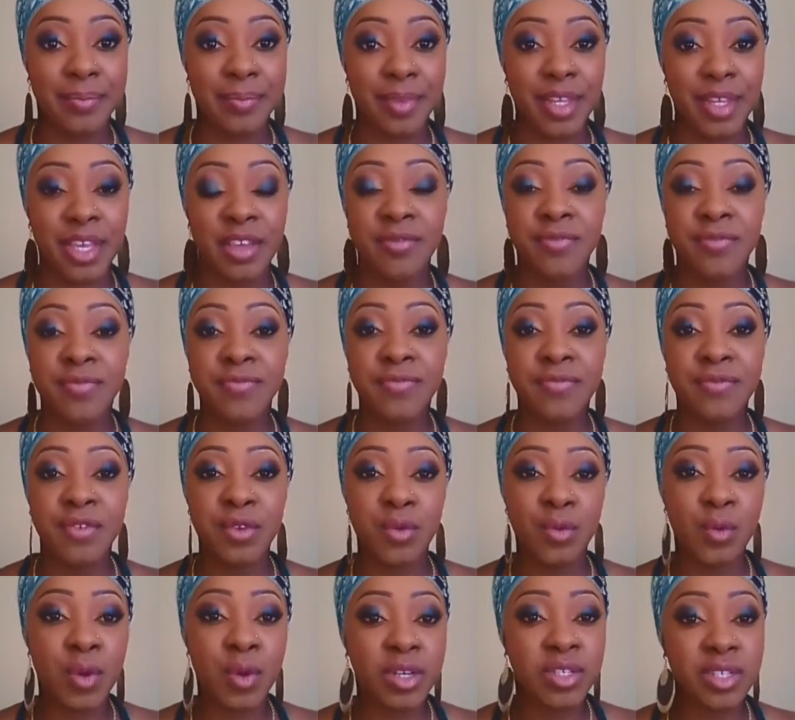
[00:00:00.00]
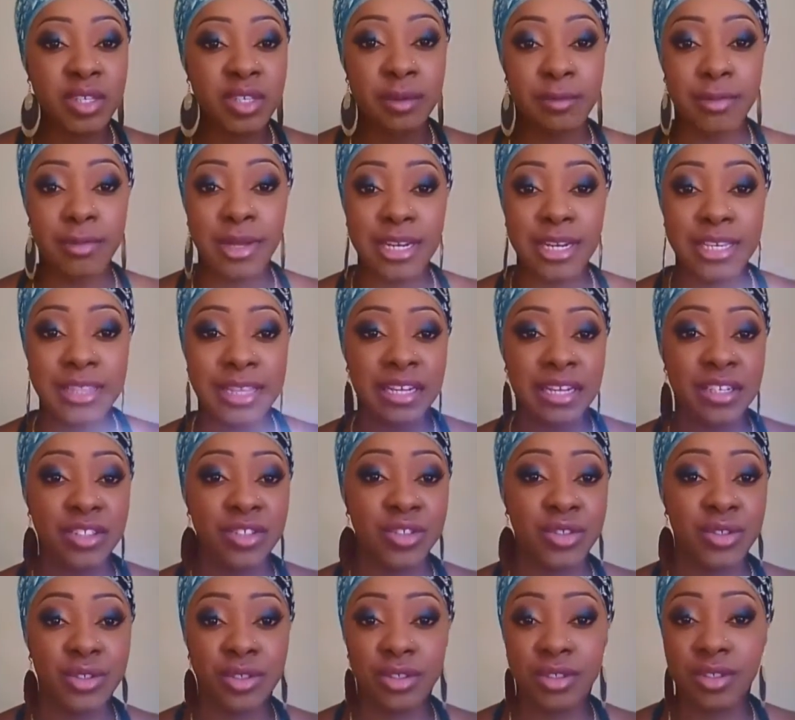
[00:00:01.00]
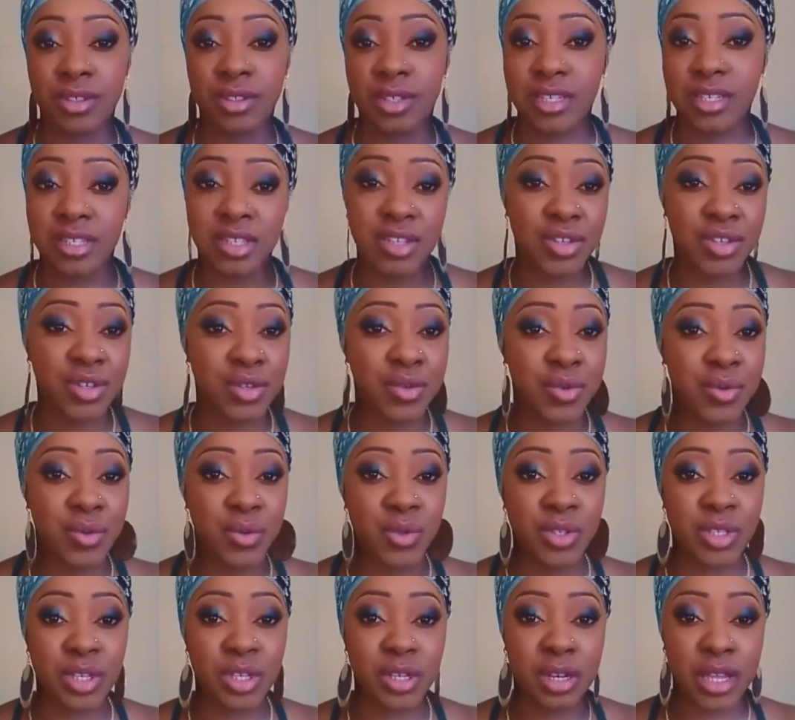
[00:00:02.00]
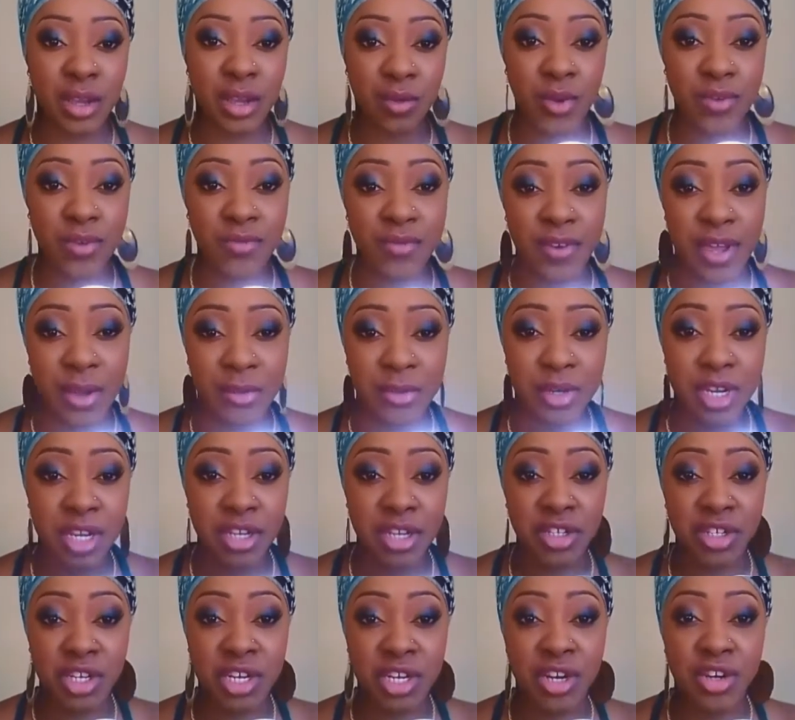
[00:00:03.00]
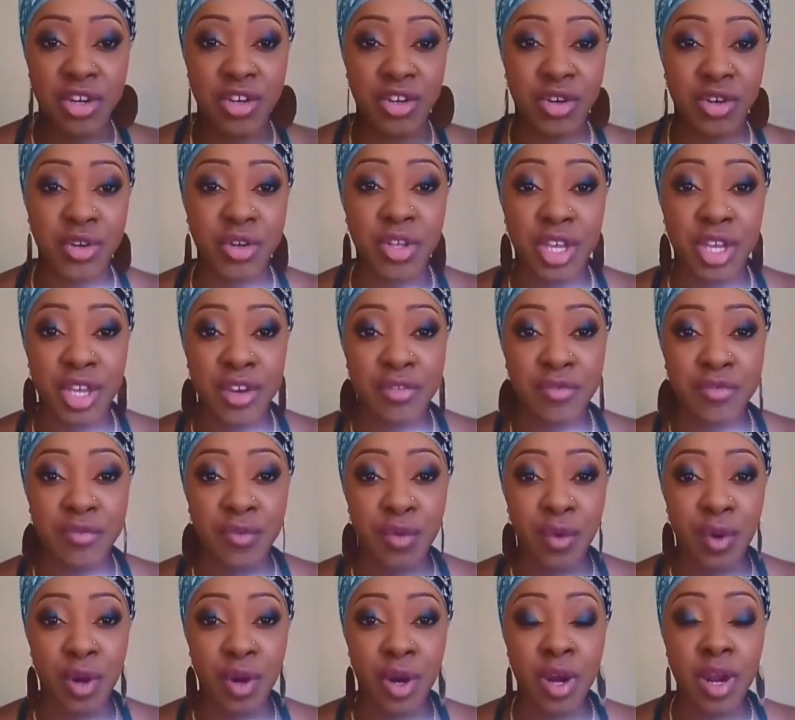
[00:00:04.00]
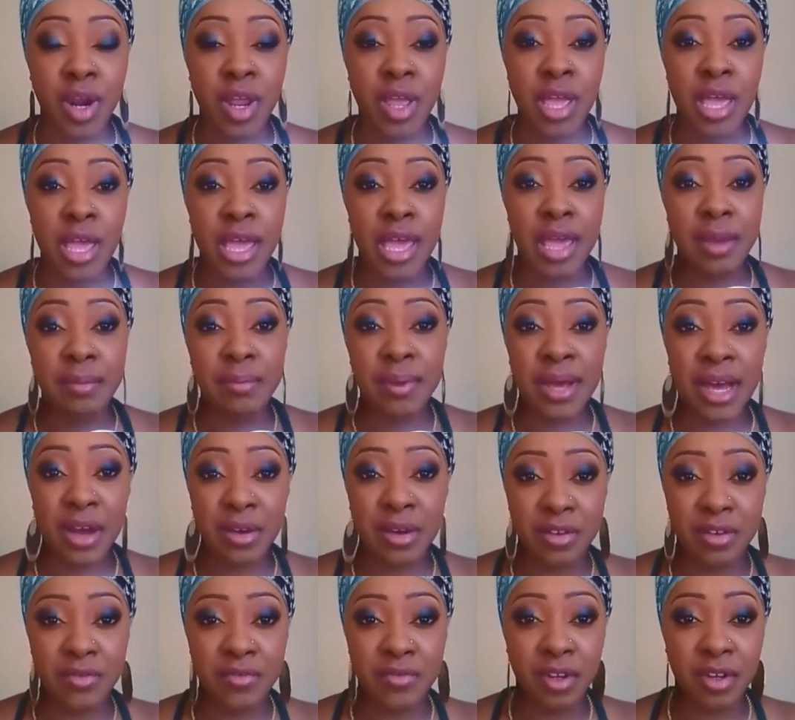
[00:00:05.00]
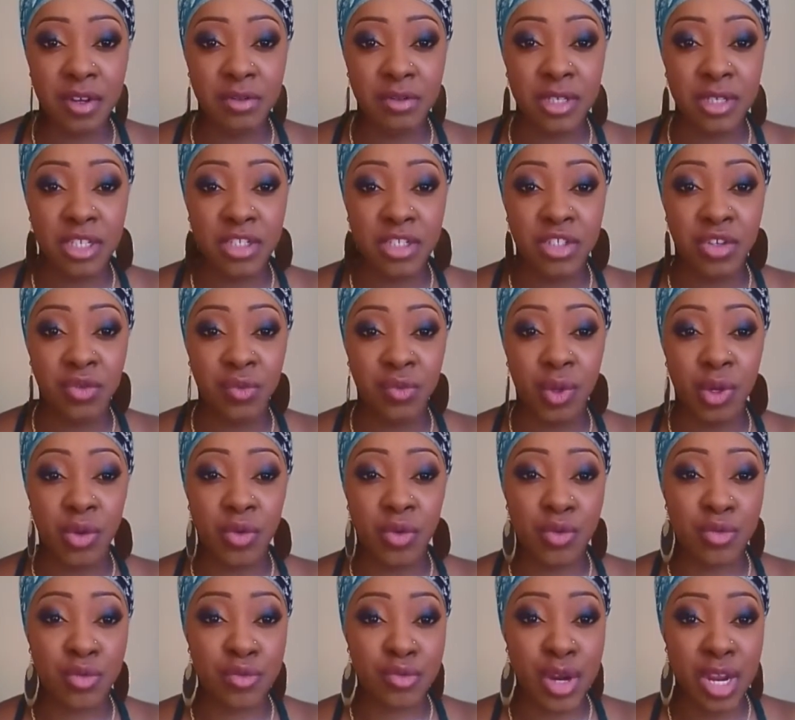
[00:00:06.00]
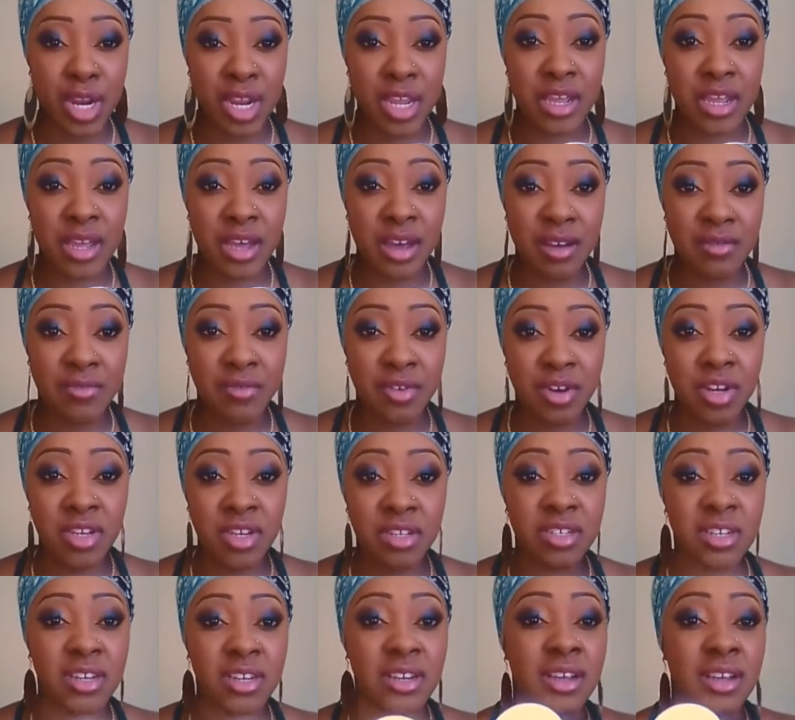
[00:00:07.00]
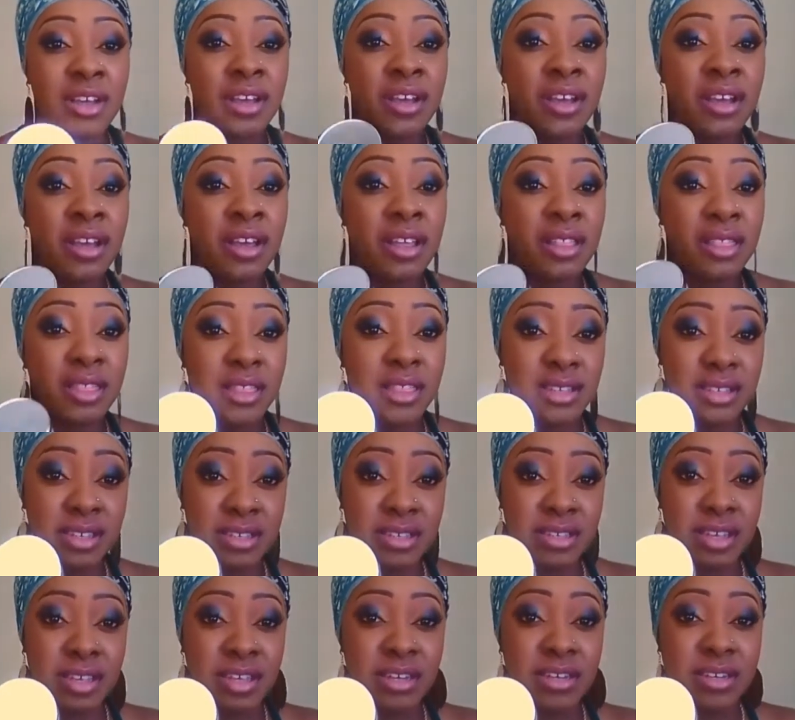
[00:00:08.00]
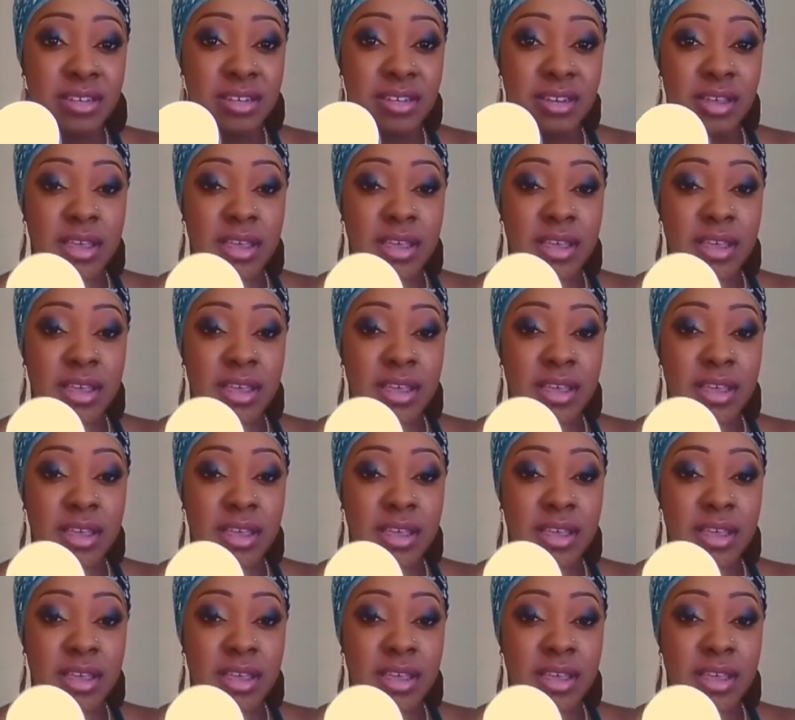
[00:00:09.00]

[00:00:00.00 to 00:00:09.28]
If you are somebody that doesn't use liquid foundation and you're looking for a powder foundation with great coverage, this is it.